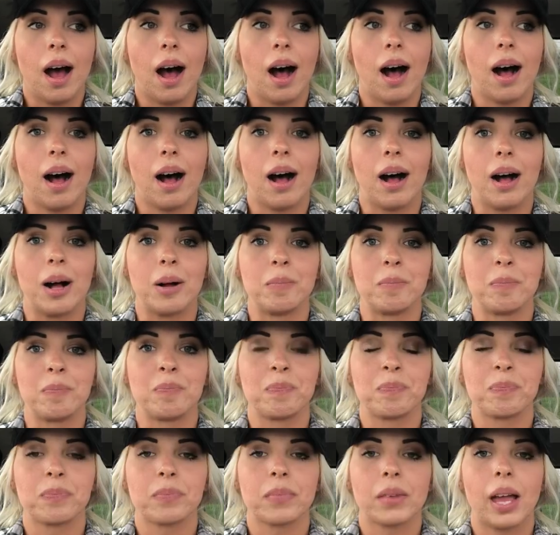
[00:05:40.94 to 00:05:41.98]
And
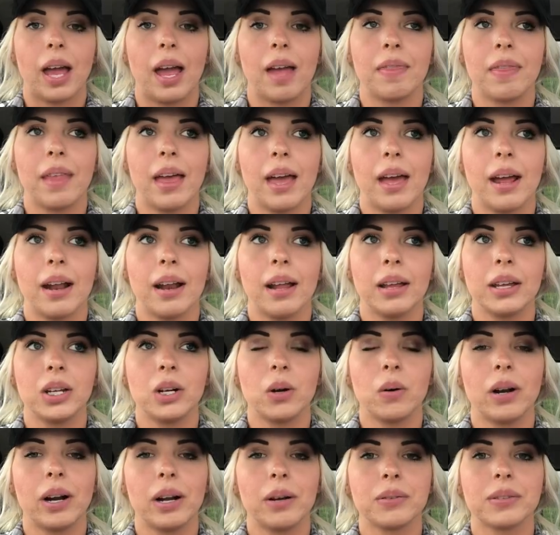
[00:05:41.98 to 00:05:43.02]
then,
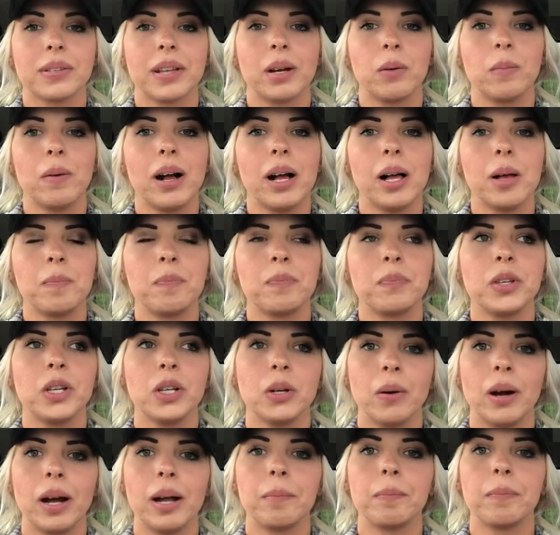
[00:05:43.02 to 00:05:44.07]
I was like, well,
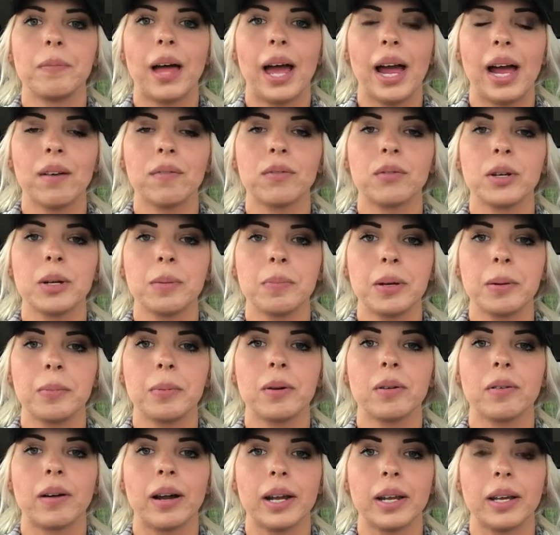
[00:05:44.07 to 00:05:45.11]
I have 3
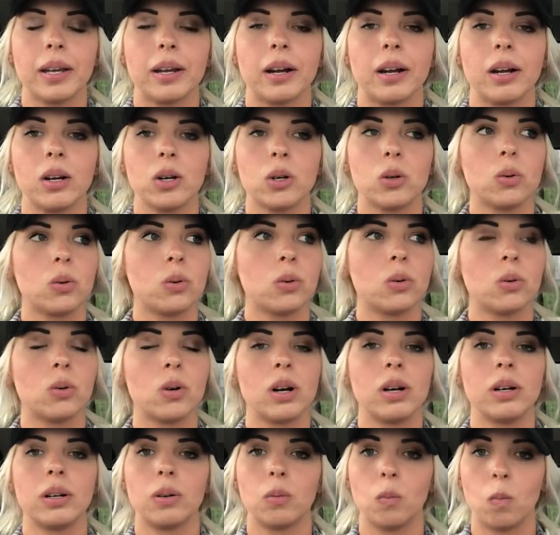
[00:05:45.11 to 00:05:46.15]
people right here
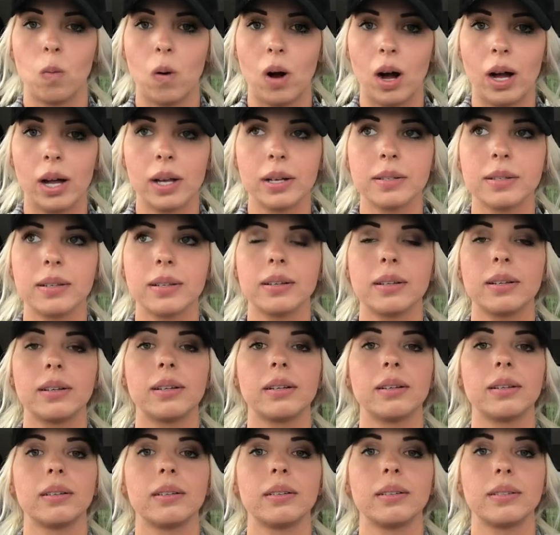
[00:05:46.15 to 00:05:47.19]
who want
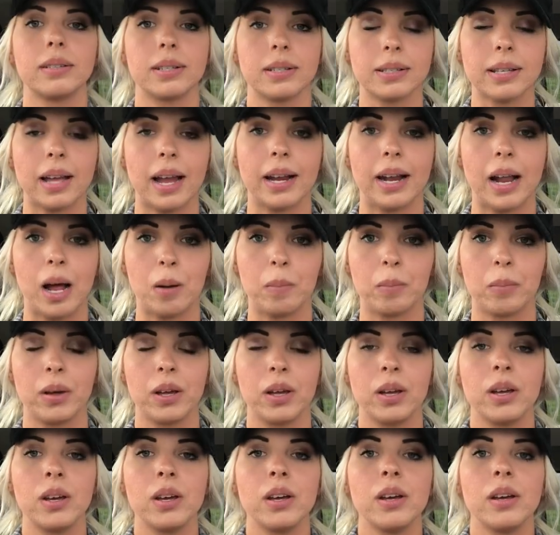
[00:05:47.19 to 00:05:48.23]
to sign up.
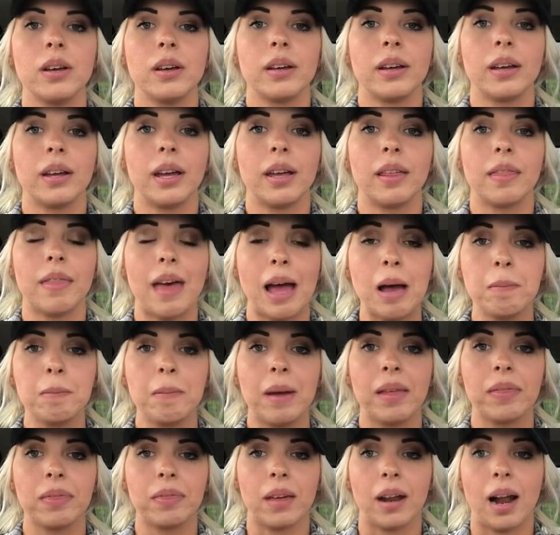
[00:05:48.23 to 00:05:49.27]
That
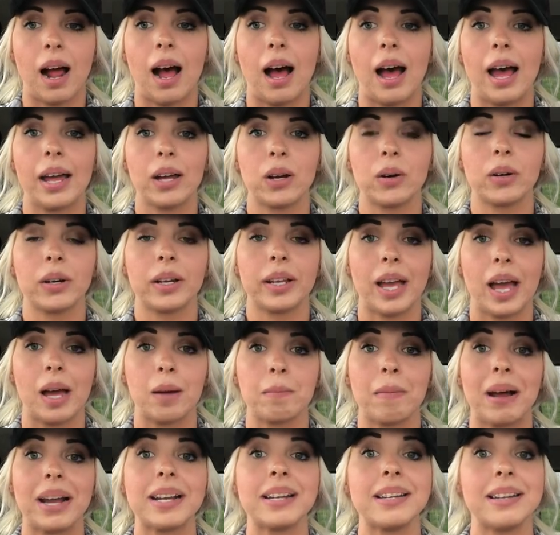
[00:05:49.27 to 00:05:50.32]
meant that I could get
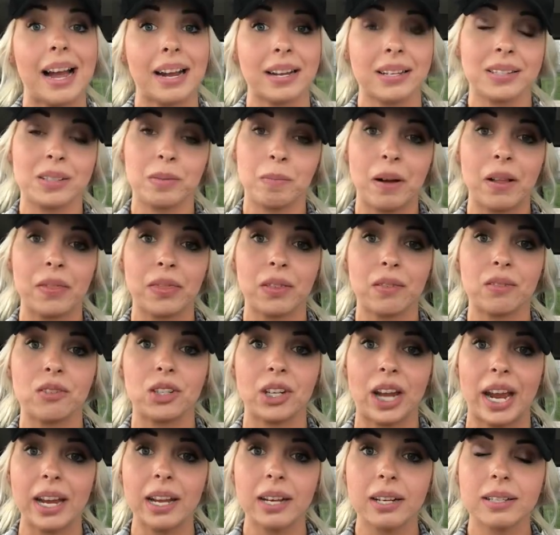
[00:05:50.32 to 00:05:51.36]
my next month of
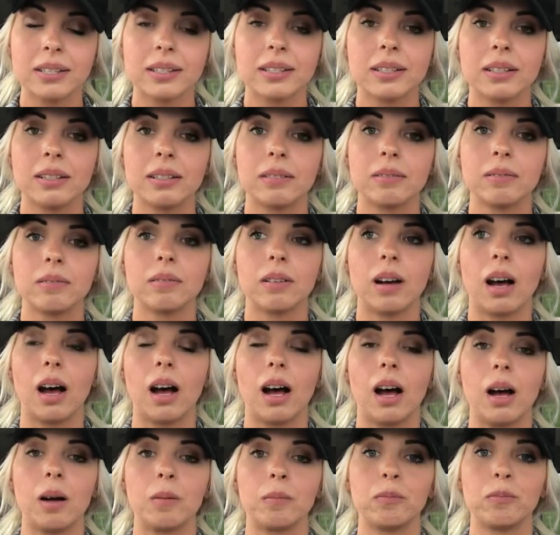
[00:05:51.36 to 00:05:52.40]
shakes
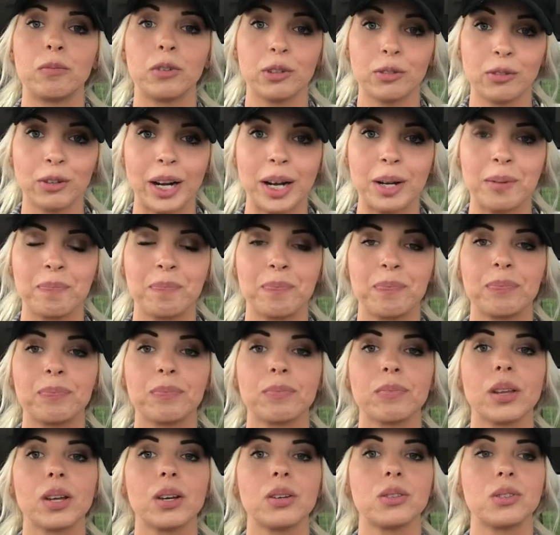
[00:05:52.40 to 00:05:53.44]
for free.
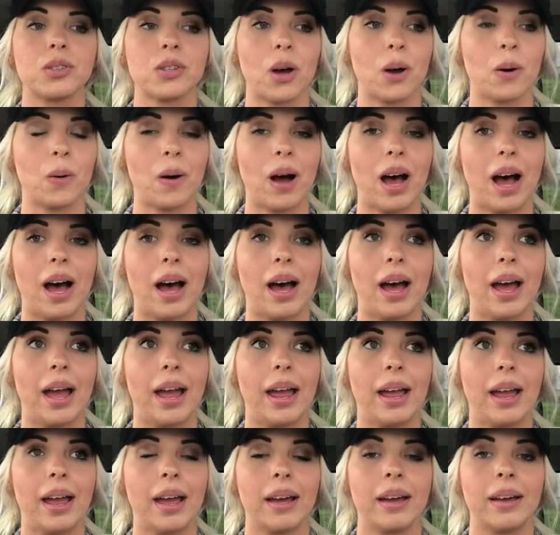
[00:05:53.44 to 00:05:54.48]
So
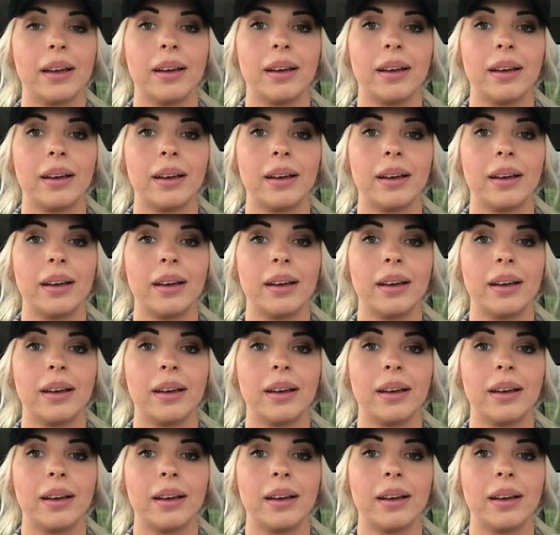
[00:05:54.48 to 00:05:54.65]
I,